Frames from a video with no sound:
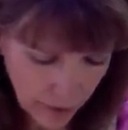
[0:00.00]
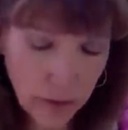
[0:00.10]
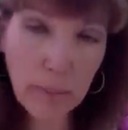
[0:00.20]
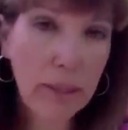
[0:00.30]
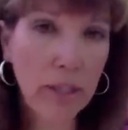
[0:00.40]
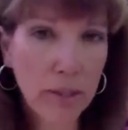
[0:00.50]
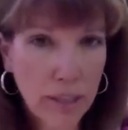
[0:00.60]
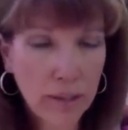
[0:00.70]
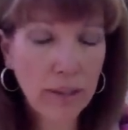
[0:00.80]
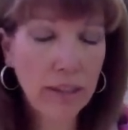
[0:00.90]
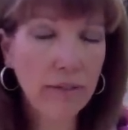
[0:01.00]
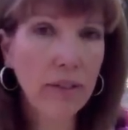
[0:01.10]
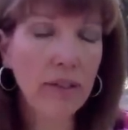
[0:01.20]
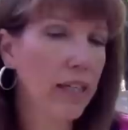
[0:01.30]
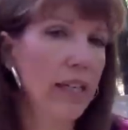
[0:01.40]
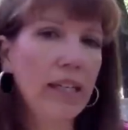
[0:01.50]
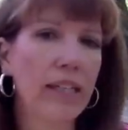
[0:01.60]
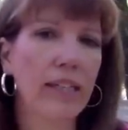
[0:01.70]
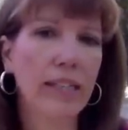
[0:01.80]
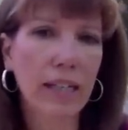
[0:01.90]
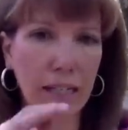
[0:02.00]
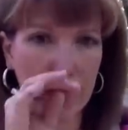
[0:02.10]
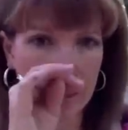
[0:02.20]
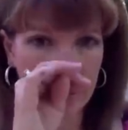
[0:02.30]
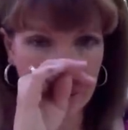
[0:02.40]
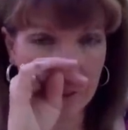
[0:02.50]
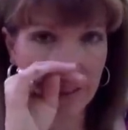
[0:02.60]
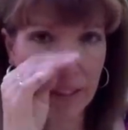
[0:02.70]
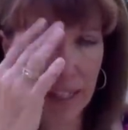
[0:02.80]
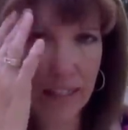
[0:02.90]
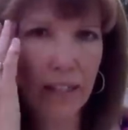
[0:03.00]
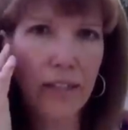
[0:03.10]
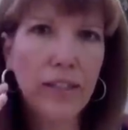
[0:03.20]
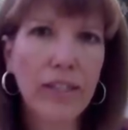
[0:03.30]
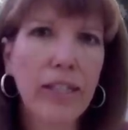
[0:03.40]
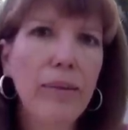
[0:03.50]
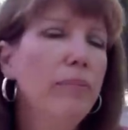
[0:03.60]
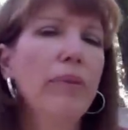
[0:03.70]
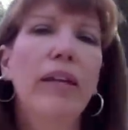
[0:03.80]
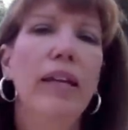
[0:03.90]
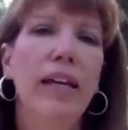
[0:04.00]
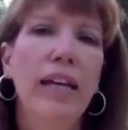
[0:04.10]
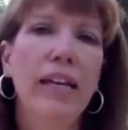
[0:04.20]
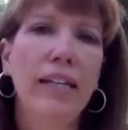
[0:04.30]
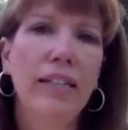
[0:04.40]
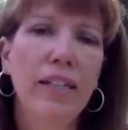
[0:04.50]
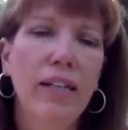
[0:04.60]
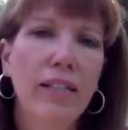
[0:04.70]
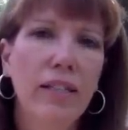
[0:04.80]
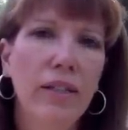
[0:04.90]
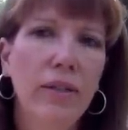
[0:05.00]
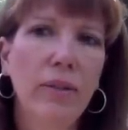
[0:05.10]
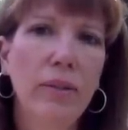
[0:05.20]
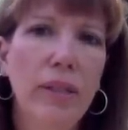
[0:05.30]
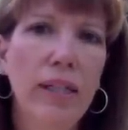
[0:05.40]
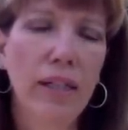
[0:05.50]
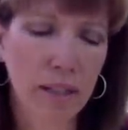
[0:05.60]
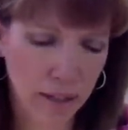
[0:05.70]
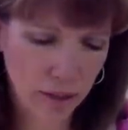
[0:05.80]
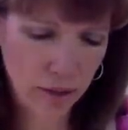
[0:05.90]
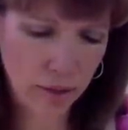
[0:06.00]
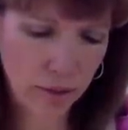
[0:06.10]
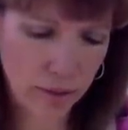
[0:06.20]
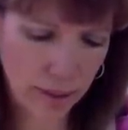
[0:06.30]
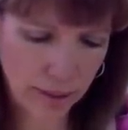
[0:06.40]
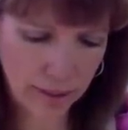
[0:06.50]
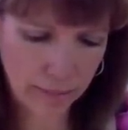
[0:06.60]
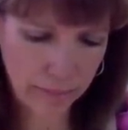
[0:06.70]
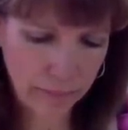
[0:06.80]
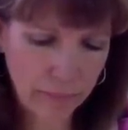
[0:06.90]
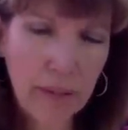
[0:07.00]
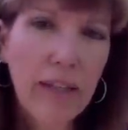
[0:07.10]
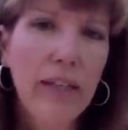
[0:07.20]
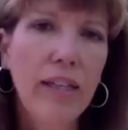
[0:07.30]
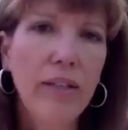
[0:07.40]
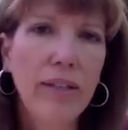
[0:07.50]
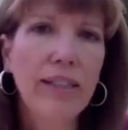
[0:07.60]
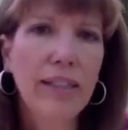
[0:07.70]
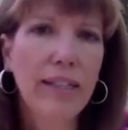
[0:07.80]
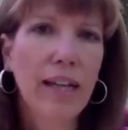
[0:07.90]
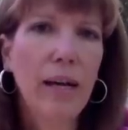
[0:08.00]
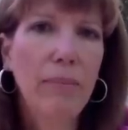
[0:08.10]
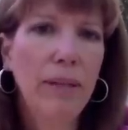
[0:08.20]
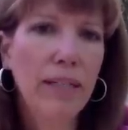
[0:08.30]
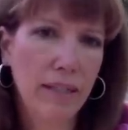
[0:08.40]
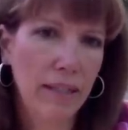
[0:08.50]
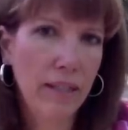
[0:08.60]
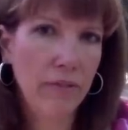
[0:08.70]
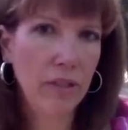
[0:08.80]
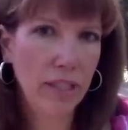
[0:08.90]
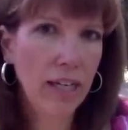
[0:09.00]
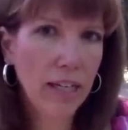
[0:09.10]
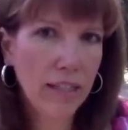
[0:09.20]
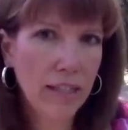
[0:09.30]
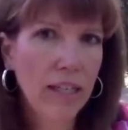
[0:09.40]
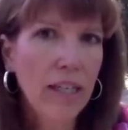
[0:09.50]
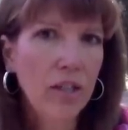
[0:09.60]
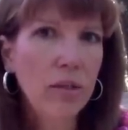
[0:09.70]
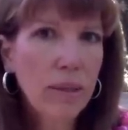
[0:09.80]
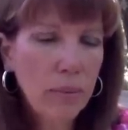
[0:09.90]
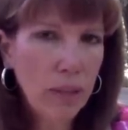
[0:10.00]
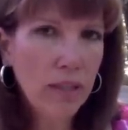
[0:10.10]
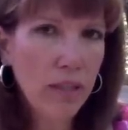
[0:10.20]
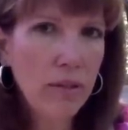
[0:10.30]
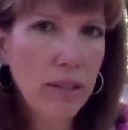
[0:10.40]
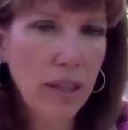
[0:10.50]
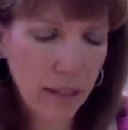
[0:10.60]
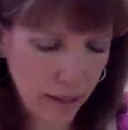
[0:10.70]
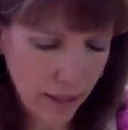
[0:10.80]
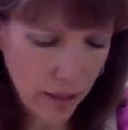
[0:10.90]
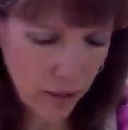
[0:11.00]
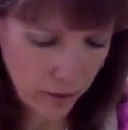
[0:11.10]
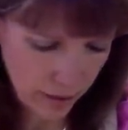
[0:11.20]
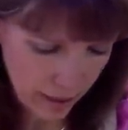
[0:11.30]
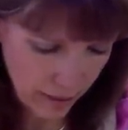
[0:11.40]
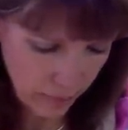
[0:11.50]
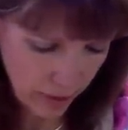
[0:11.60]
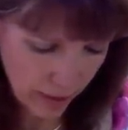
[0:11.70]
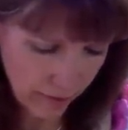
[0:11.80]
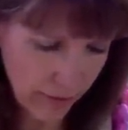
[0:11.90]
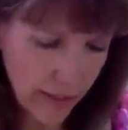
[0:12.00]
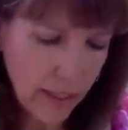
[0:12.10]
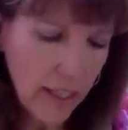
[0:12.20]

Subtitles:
so depending on your skill level and of technology, and also on your the complexity of your task, you may want to use an online tool to keep track of it.